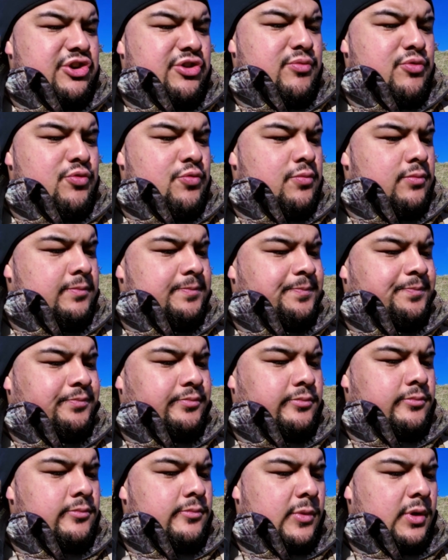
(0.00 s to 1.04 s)
caramel
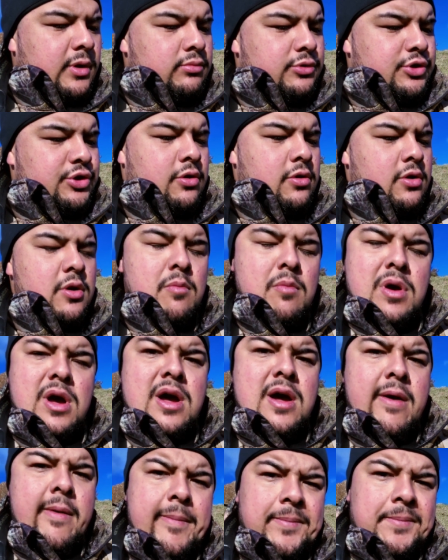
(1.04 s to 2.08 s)
chocolate
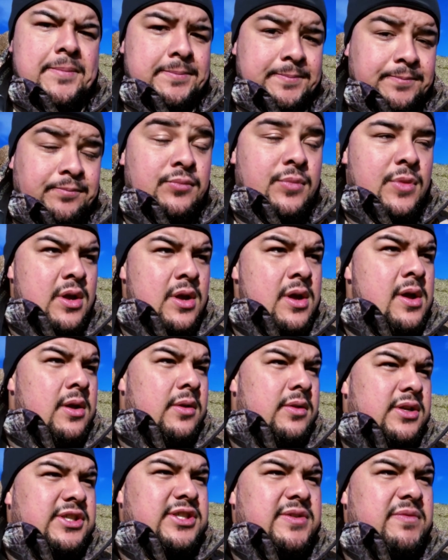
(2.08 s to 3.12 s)
bar.
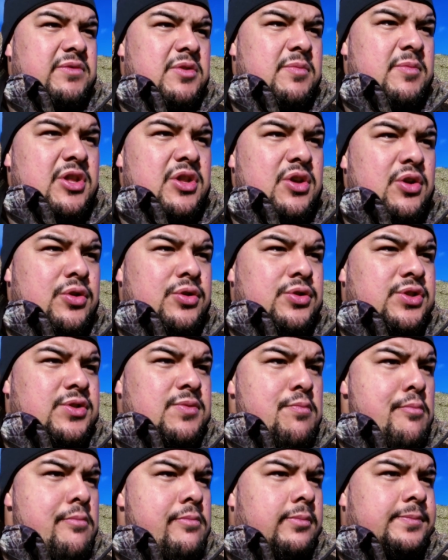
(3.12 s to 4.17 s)
They seem to be the goods.
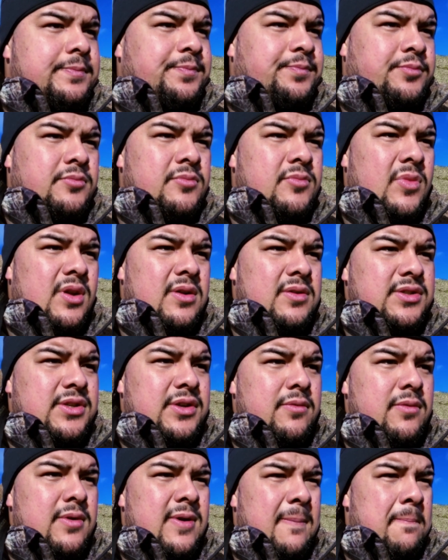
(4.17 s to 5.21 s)

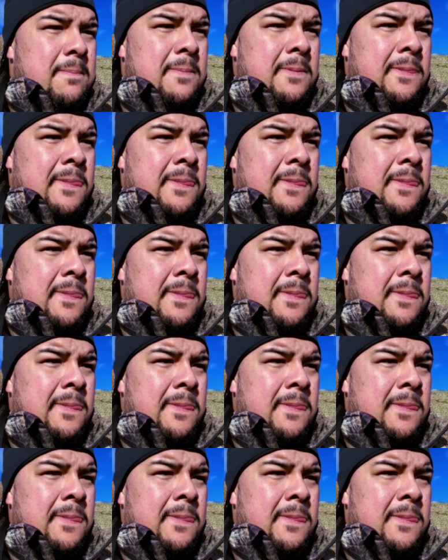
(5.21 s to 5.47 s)
So